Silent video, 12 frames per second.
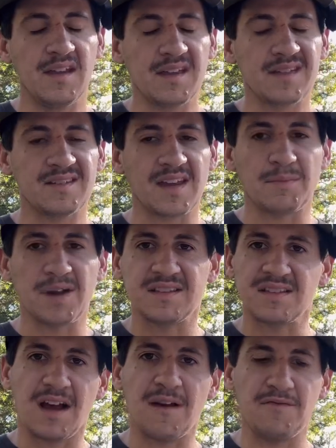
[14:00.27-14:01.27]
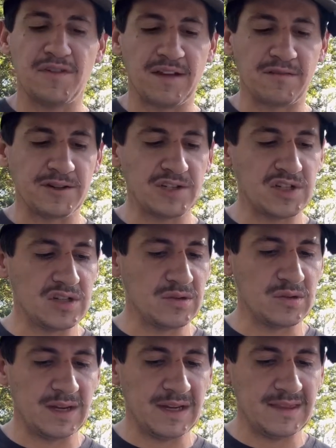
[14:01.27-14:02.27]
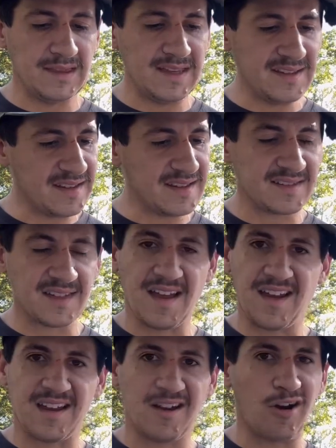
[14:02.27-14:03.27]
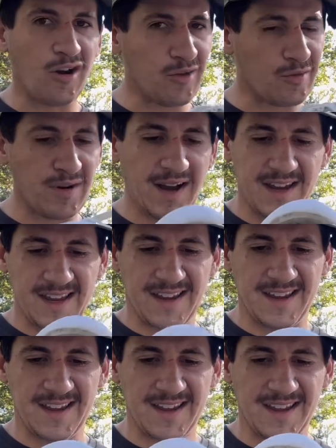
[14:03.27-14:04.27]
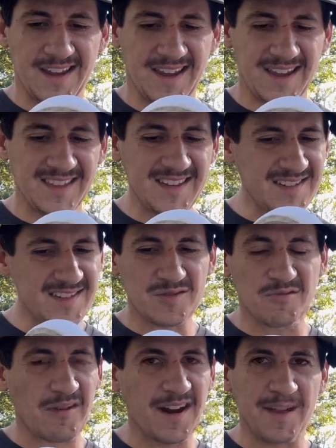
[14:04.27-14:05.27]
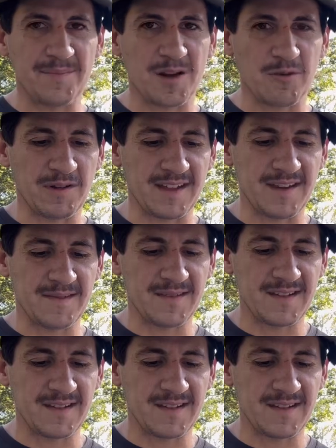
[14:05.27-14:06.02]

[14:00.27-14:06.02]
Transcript: That was like my top favorite shoe, and this is like already, this is right up there with it.